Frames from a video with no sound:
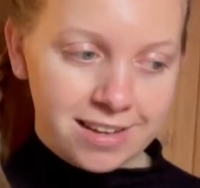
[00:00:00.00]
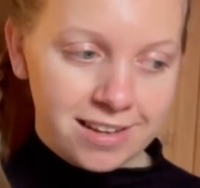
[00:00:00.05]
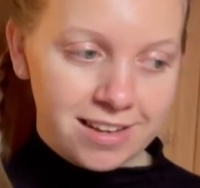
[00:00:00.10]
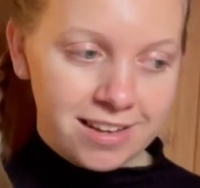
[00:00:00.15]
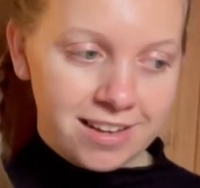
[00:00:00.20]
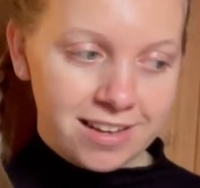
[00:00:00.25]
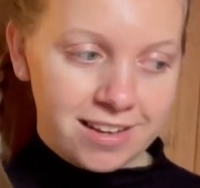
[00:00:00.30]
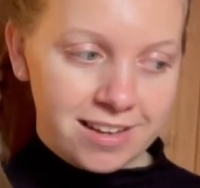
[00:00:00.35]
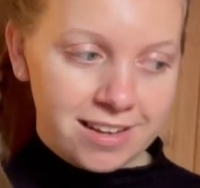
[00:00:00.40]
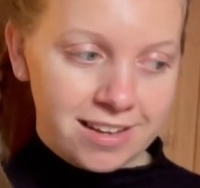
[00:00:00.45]

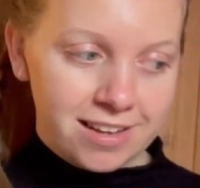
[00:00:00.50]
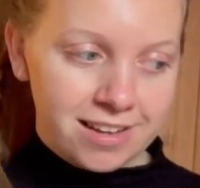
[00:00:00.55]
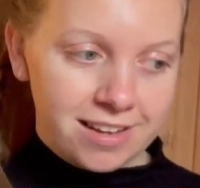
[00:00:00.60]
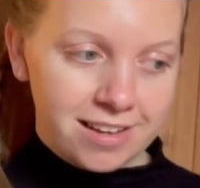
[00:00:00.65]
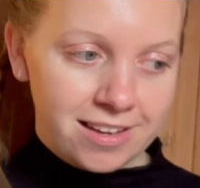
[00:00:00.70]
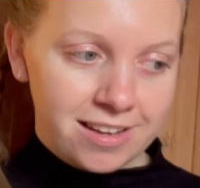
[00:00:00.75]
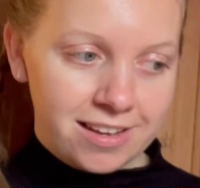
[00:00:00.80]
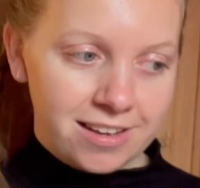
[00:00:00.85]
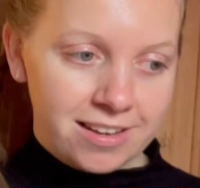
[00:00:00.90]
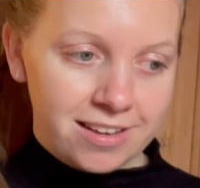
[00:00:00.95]

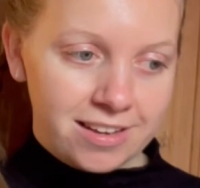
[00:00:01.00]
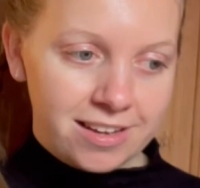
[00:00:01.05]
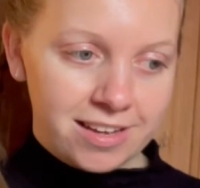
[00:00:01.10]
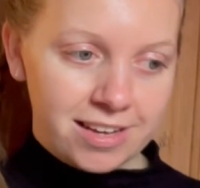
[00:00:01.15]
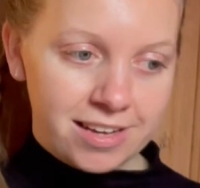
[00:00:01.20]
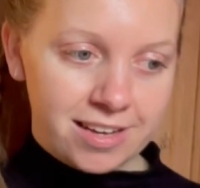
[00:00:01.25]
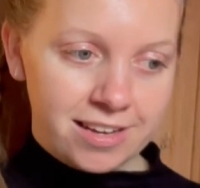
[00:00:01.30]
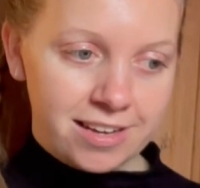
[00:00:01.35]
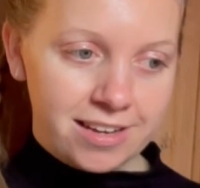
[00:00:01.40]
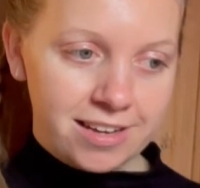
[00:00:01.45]

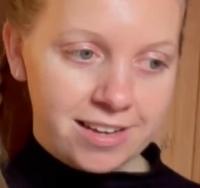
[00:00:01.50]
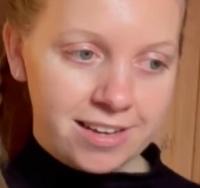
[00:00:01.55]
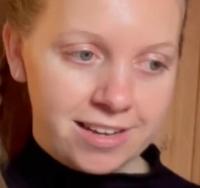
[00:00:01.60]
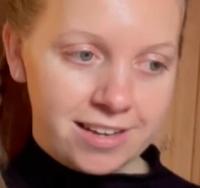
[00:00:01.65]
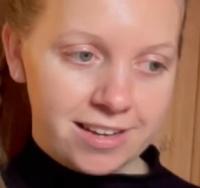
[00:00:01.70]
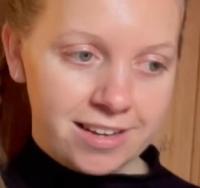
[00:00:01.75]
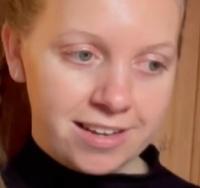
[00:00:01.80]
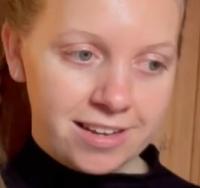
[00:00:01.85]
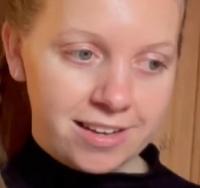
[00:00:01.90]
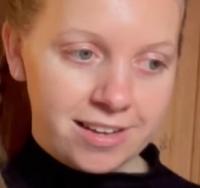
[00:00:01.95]

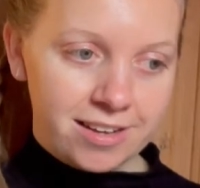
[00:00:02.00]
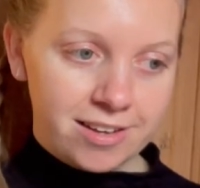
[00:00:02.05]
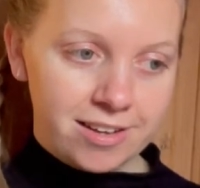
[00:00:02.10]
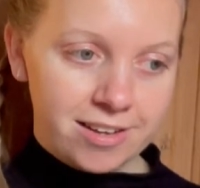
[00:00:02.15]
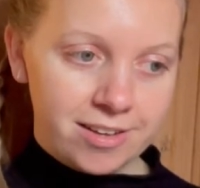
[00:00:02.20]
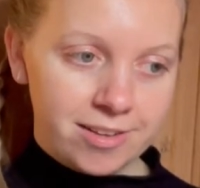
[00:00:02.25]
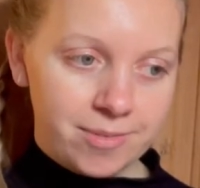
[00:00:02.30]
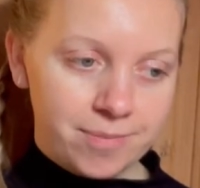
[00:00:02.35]
Nobody speaks.